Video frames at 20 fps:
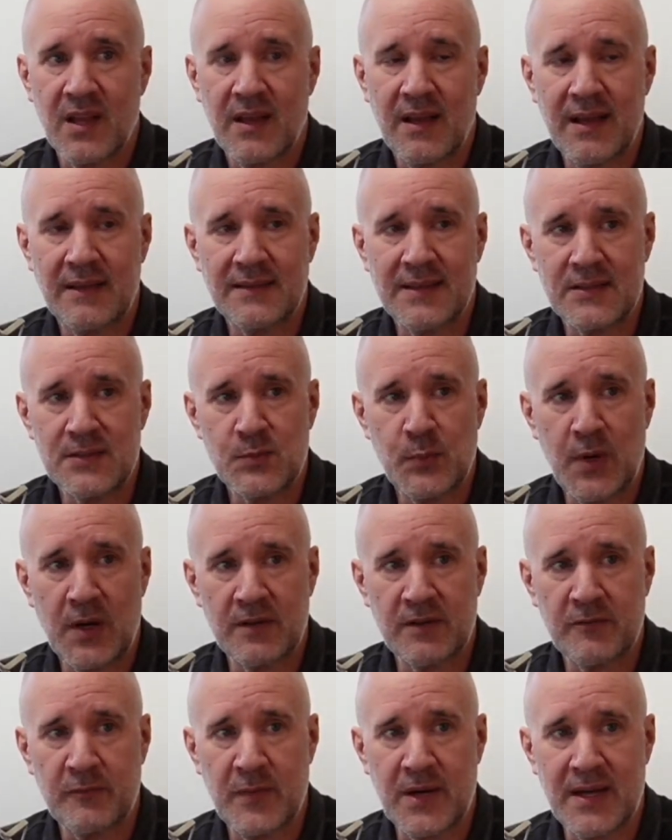And that's
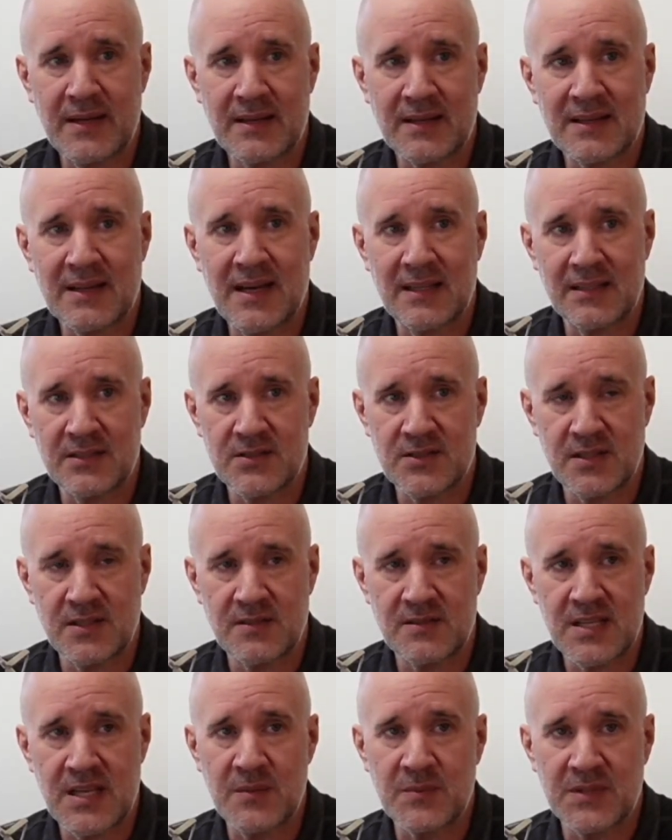part of my ecology.
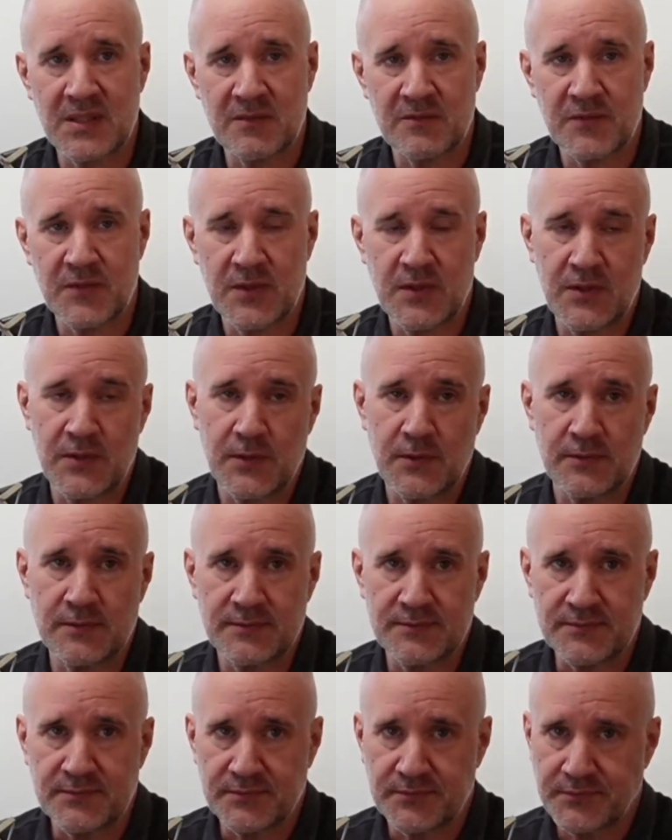Same thing for you
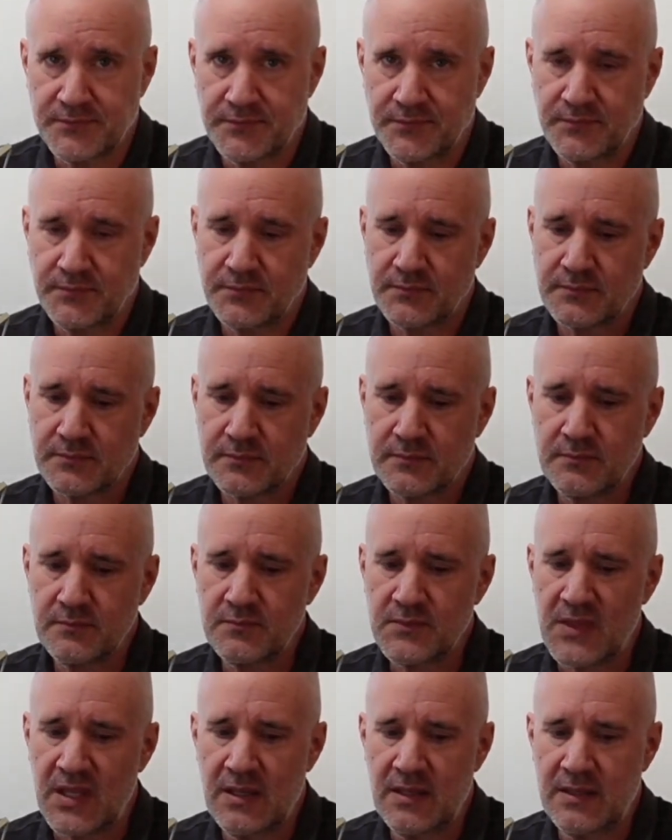
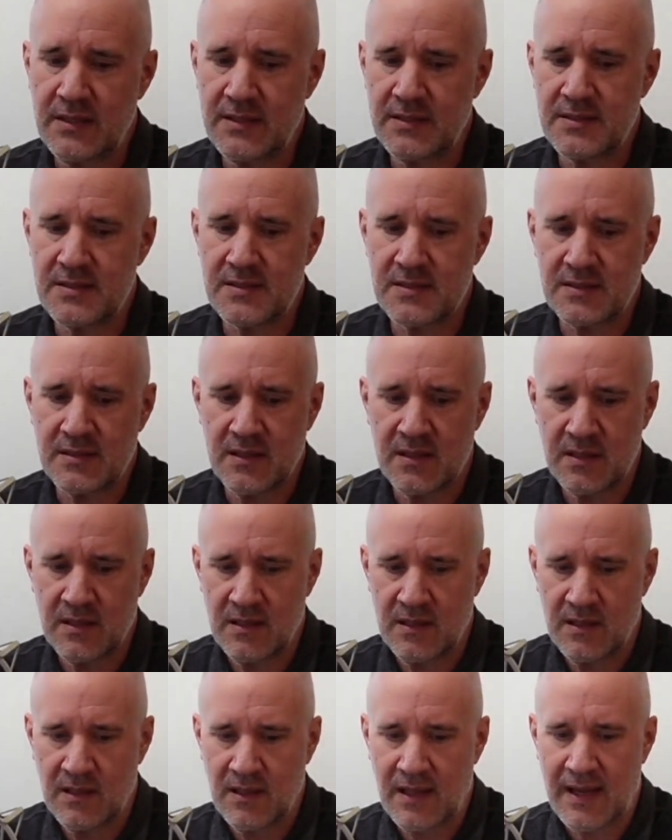is
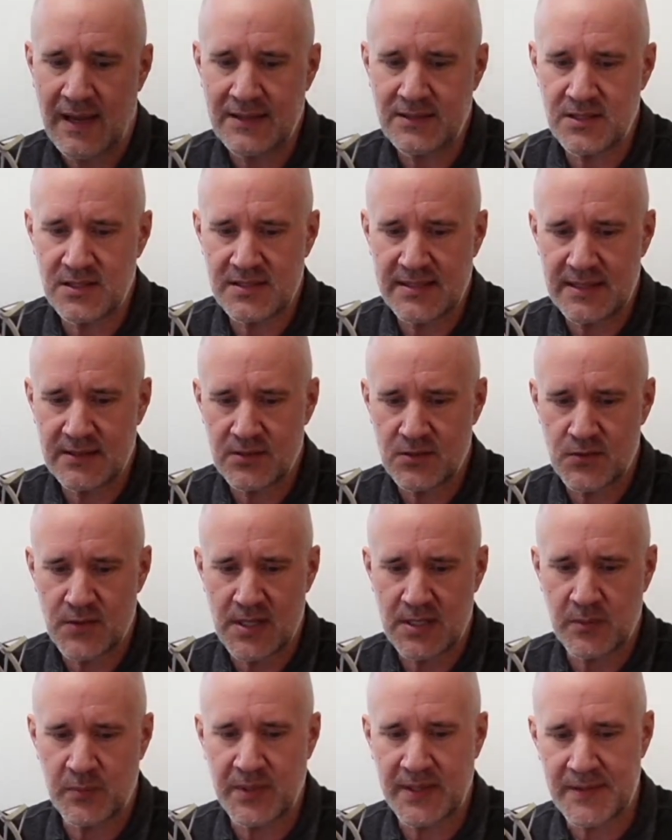I just tend to
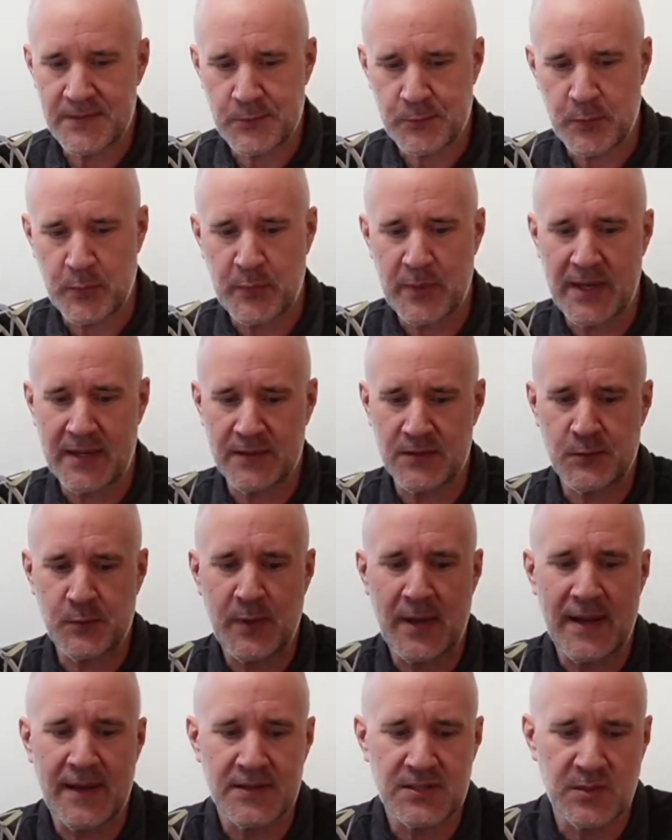try to be as prepared as
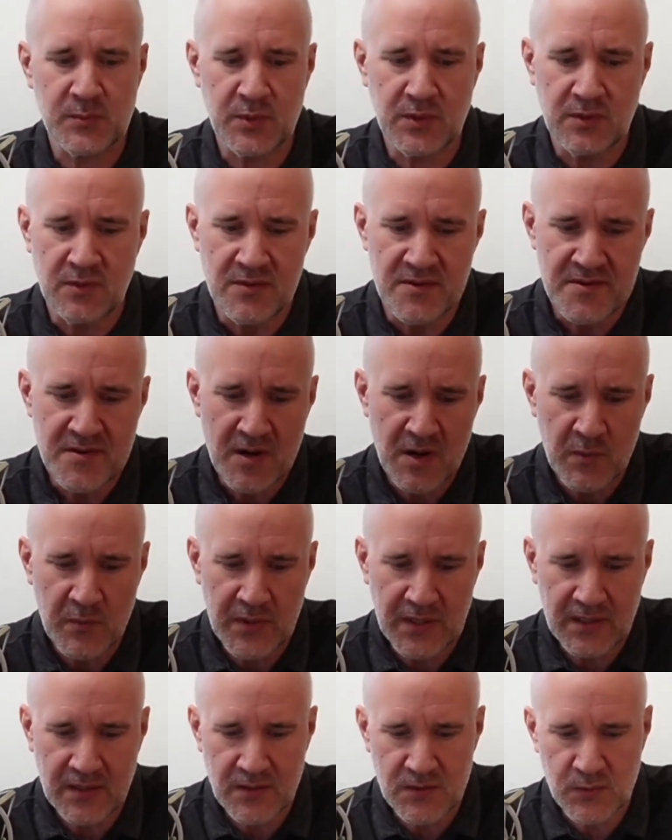possible,
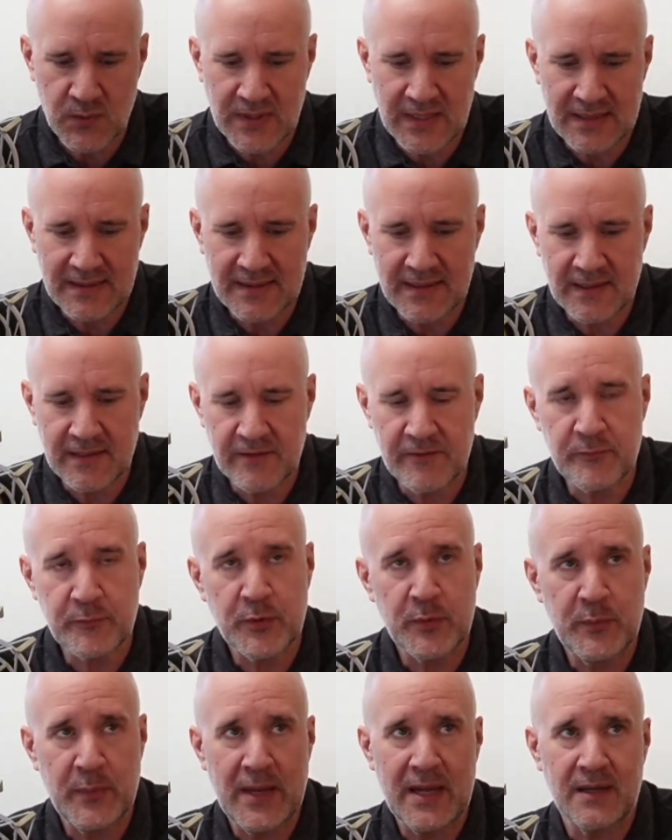because when I think of
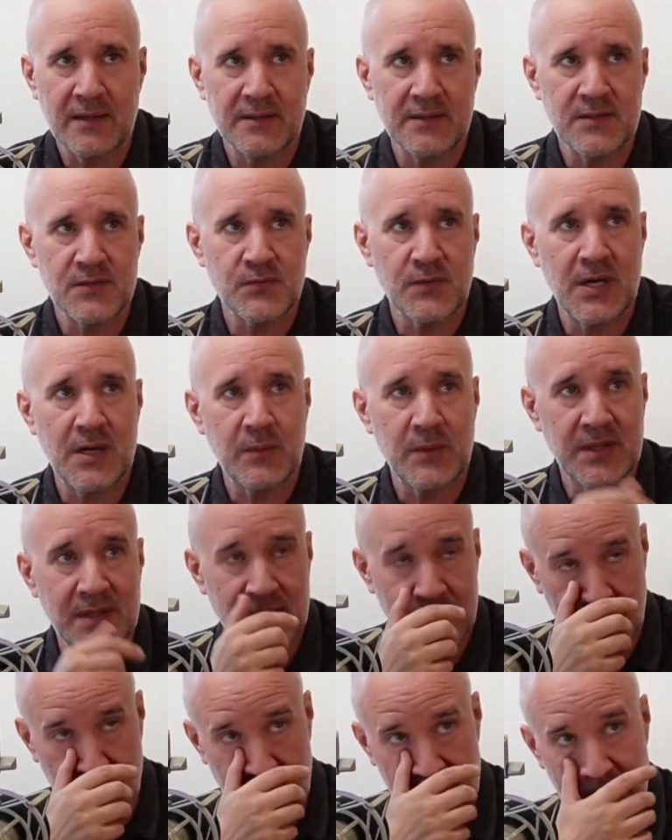preparedness, right, we
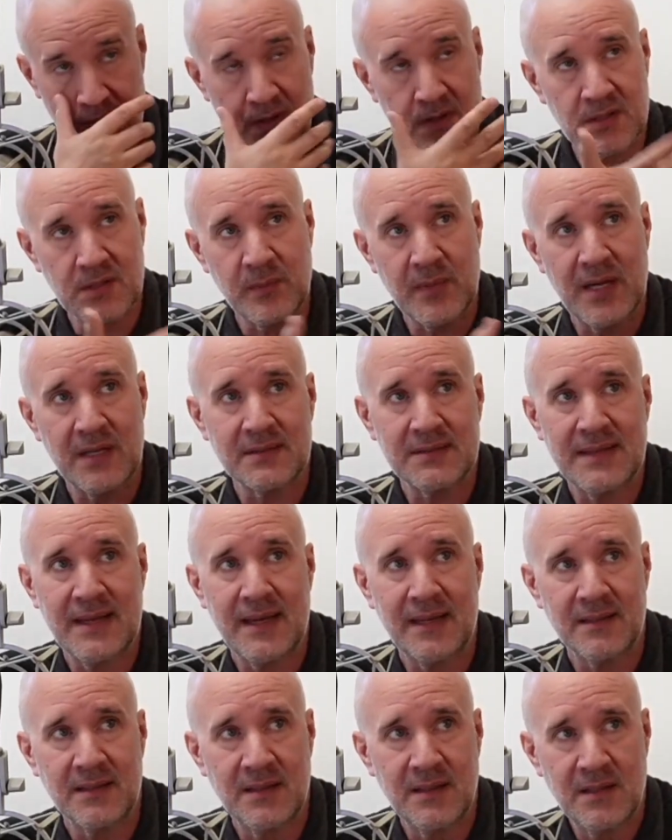talked about
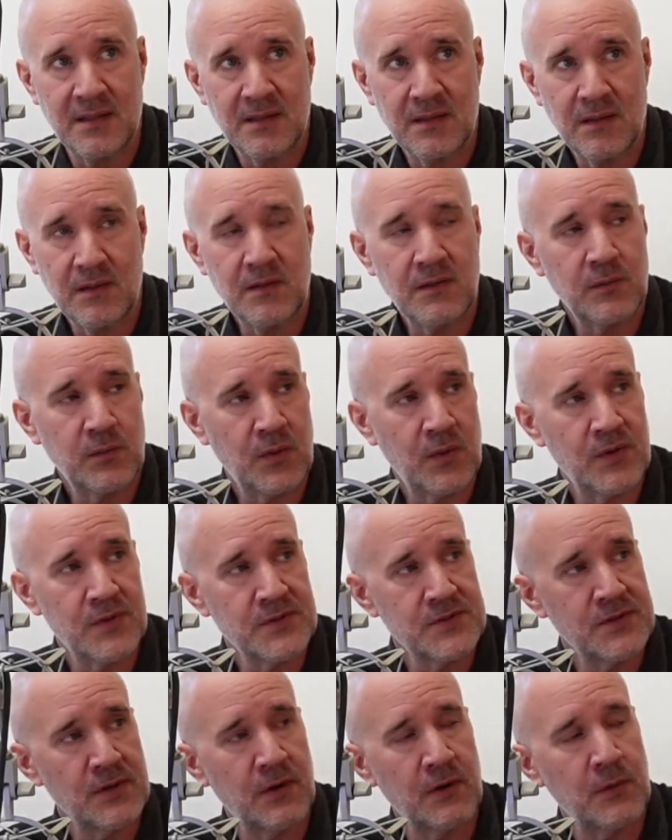that. All
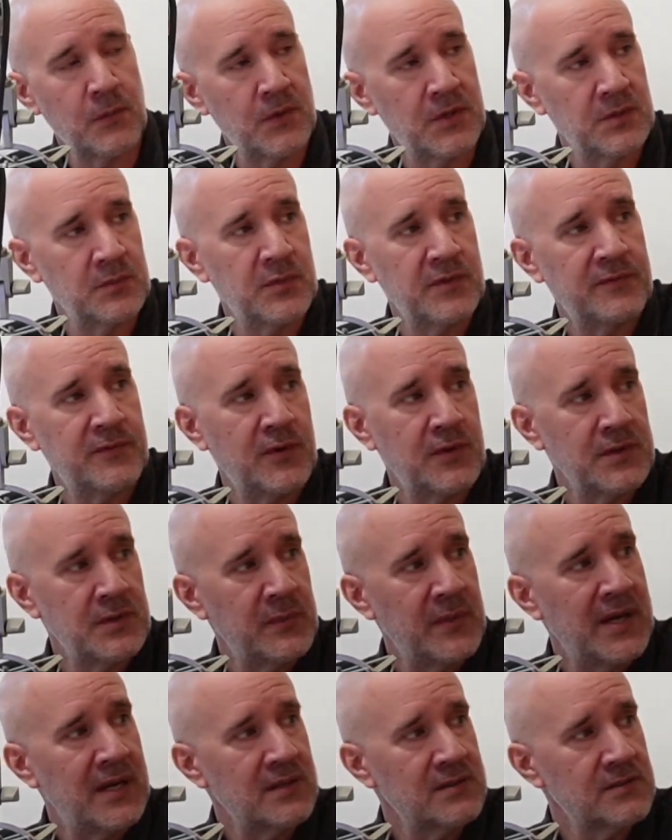wars are won before the
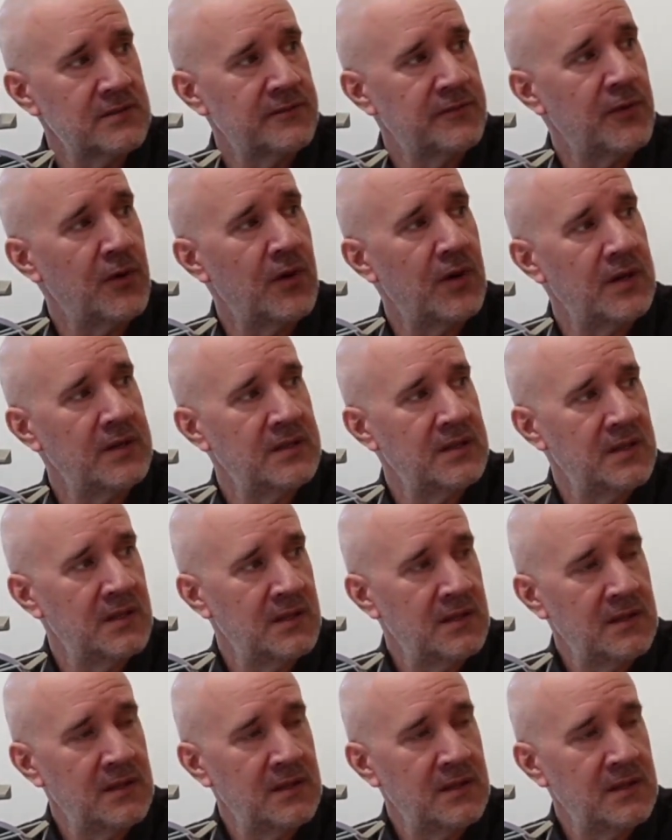battles are fought.